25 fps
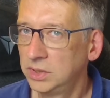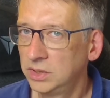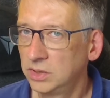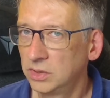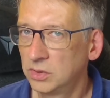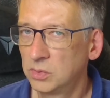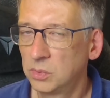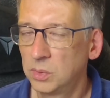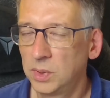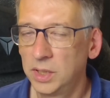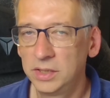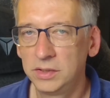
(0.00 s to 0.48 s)
a
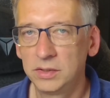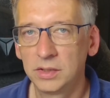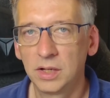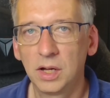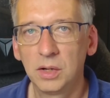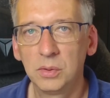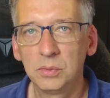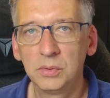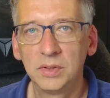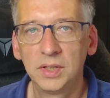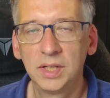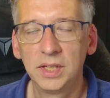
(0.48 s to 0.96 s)
quite
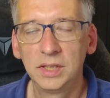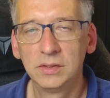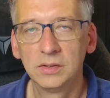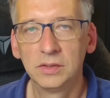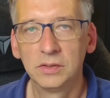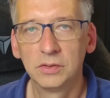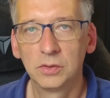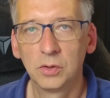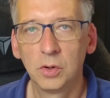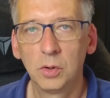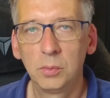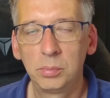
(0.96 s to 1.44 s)

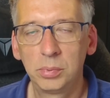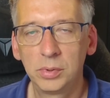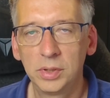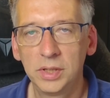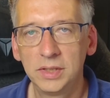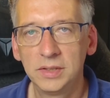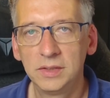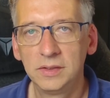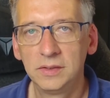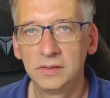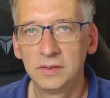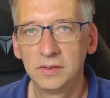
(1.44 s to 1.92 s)
outdated
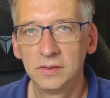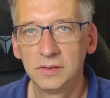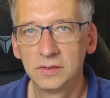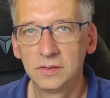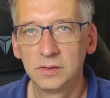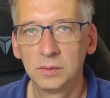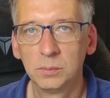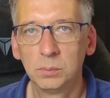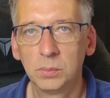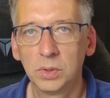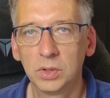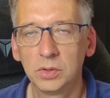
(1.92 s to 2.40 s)
operating
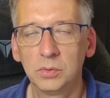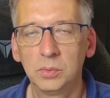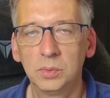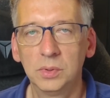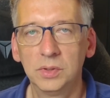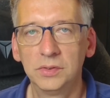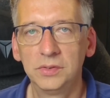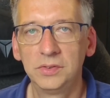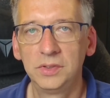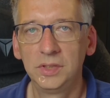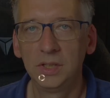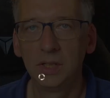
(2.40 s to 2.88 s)
system, but
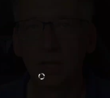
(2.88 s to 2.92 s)
we'll see